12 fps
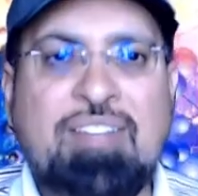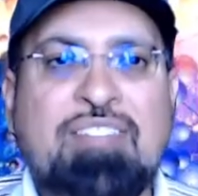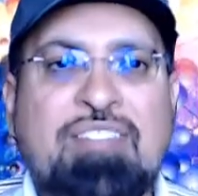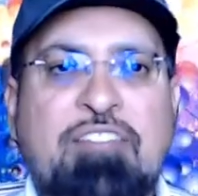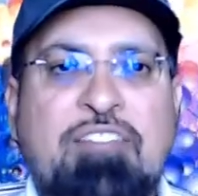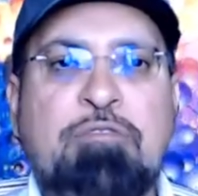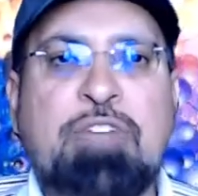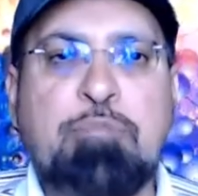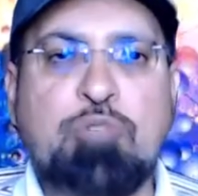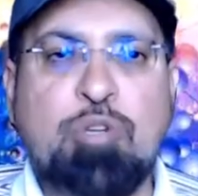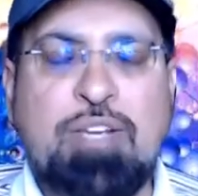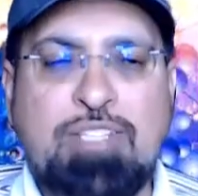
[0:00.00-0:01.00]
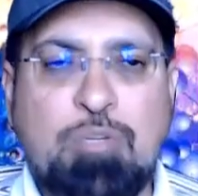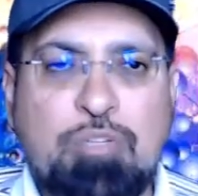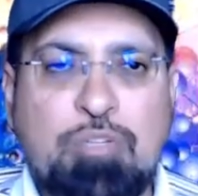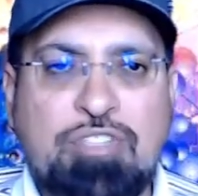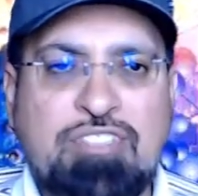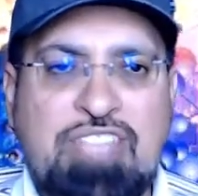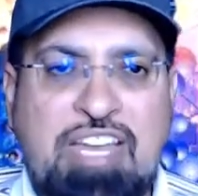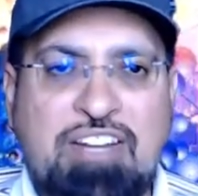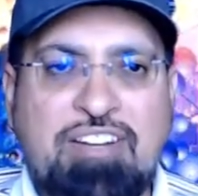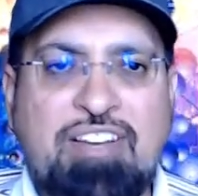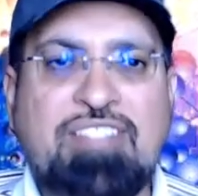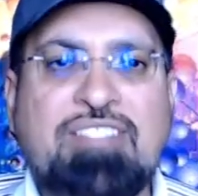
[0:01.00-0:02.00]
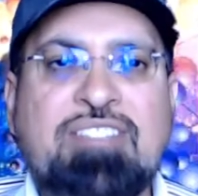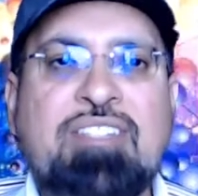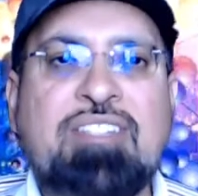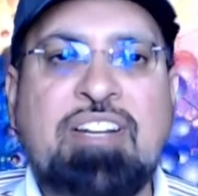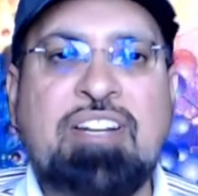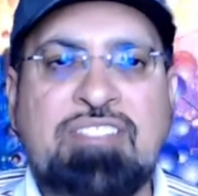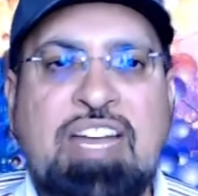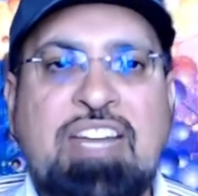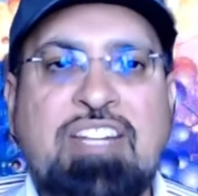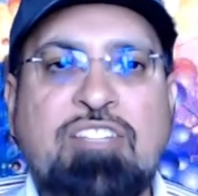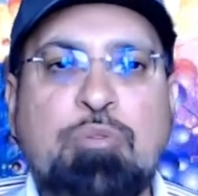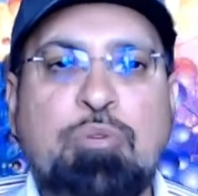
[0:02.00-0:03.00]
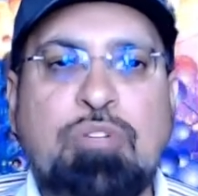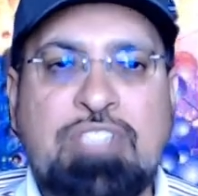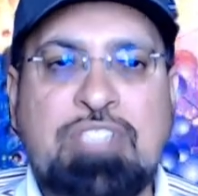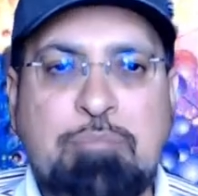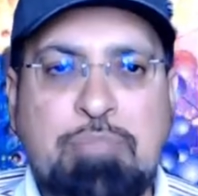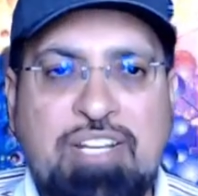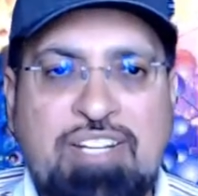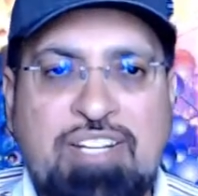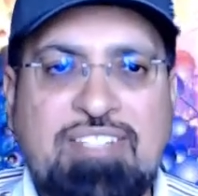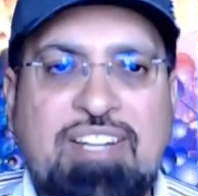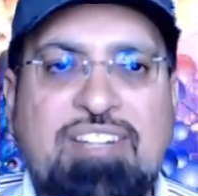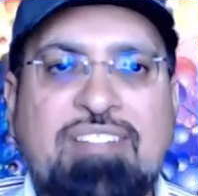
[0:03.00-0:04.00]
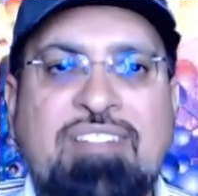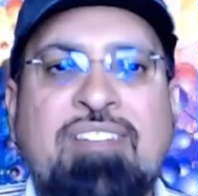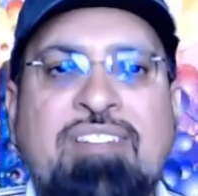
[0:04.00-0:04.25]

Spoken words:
They've come together with a standardized understanding through a template and a